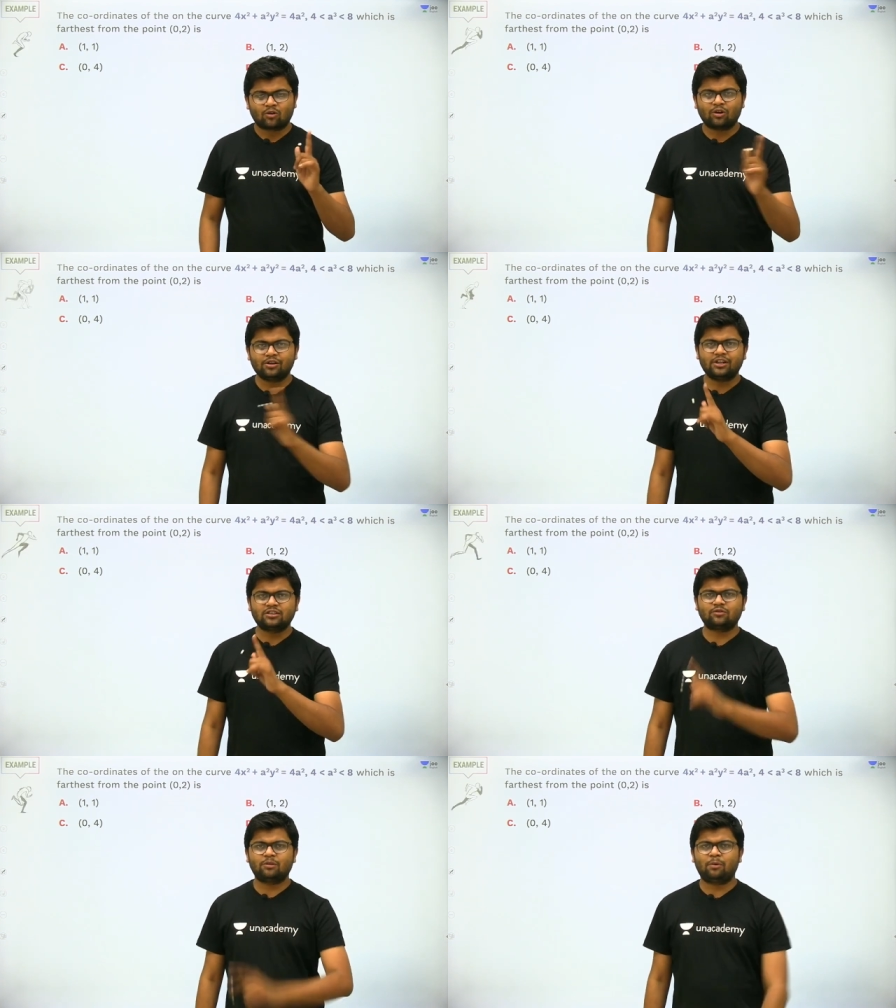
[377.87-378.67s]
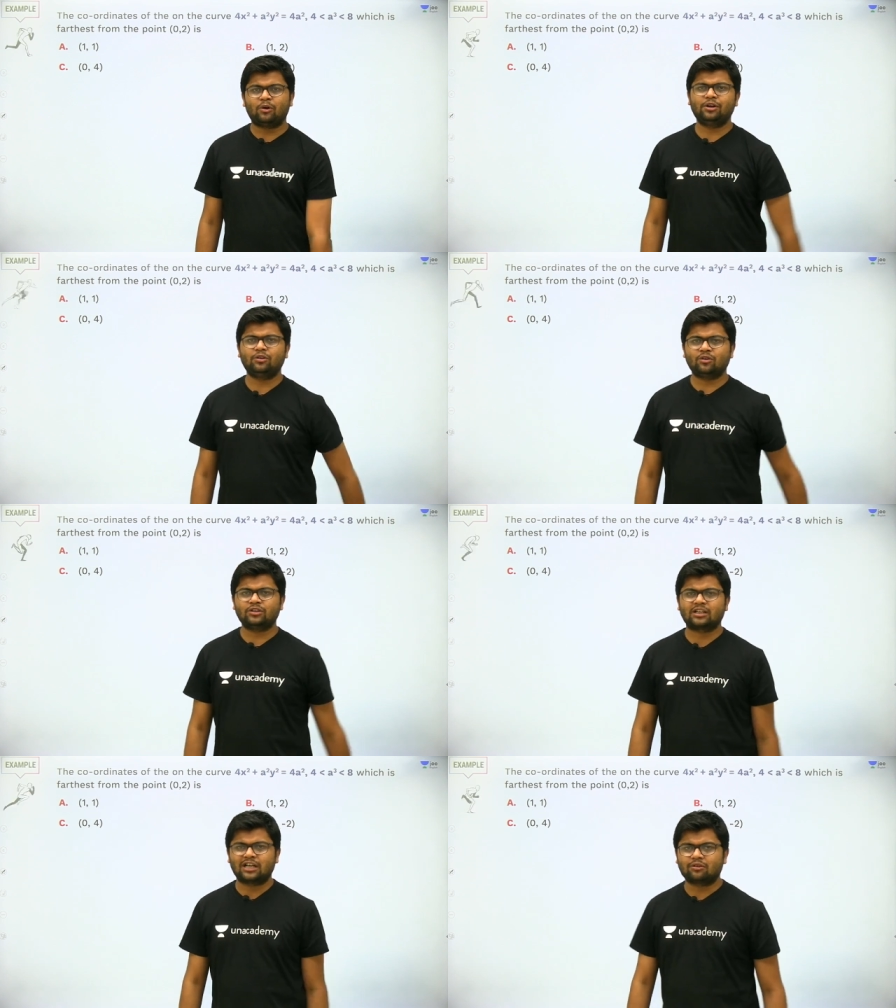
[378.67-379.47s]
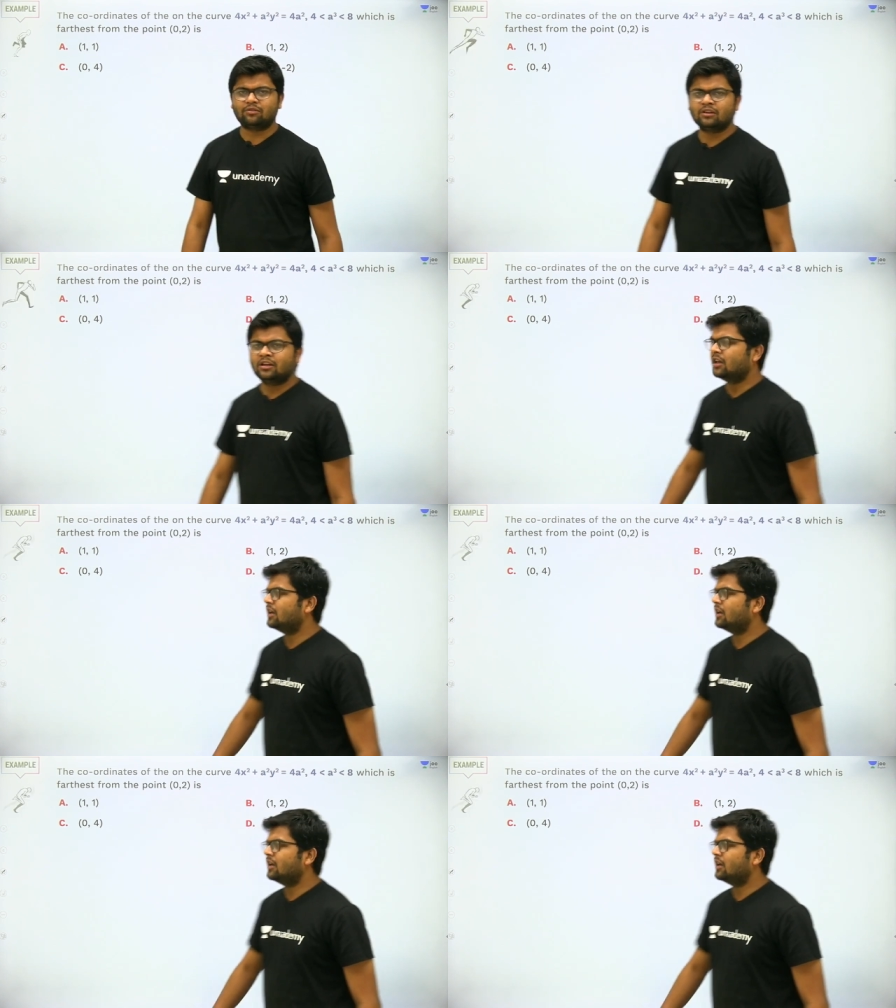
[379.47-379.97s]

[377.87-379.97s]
Coordinates of the point on the curve.